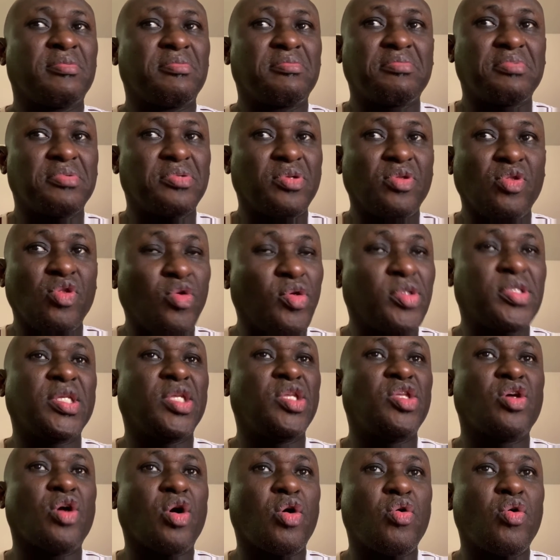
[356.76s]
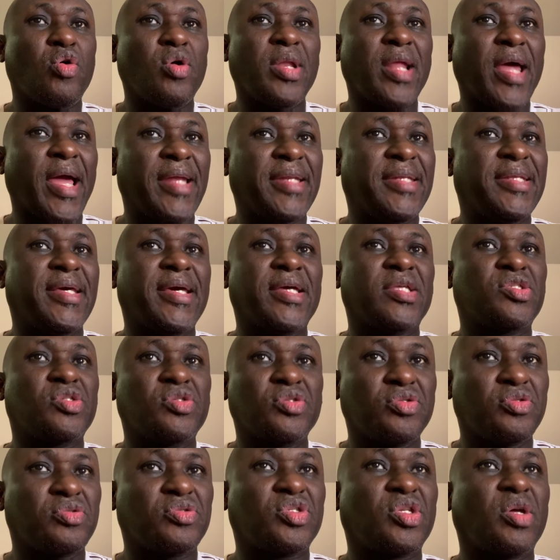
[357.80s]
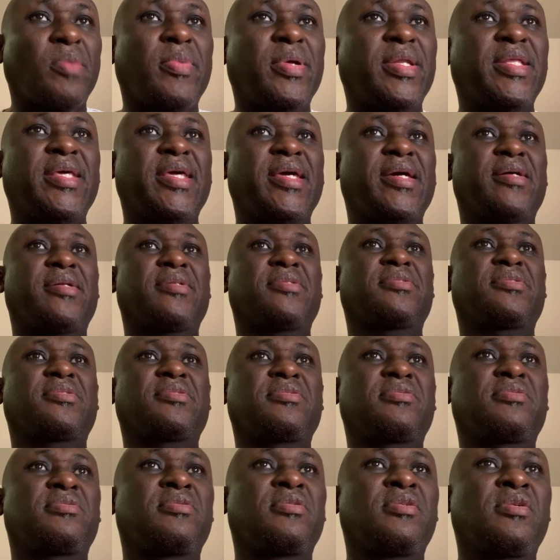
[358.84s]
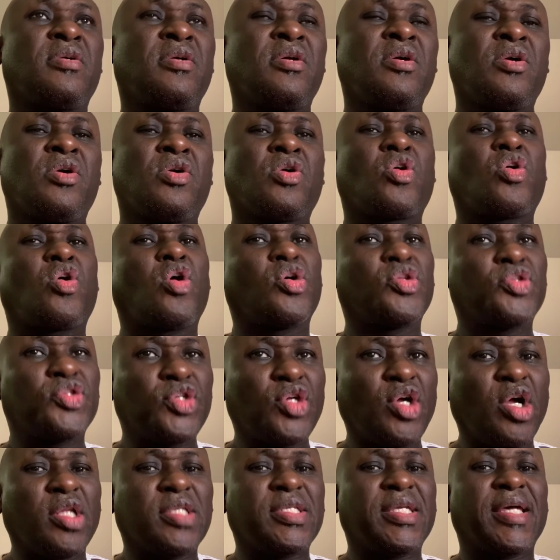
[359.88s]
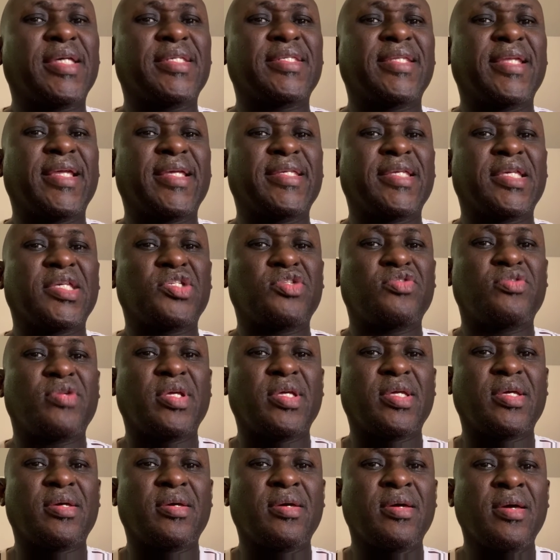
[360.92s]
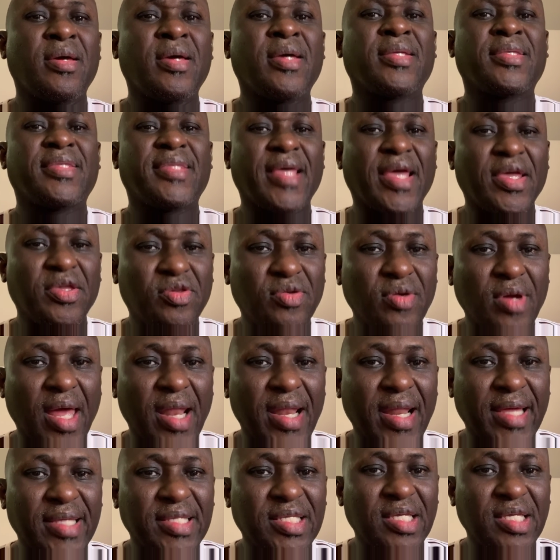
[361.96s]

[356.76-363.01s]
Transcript: losing your whole idea to somebody else. Consult as necessary. Thank you, Alhaji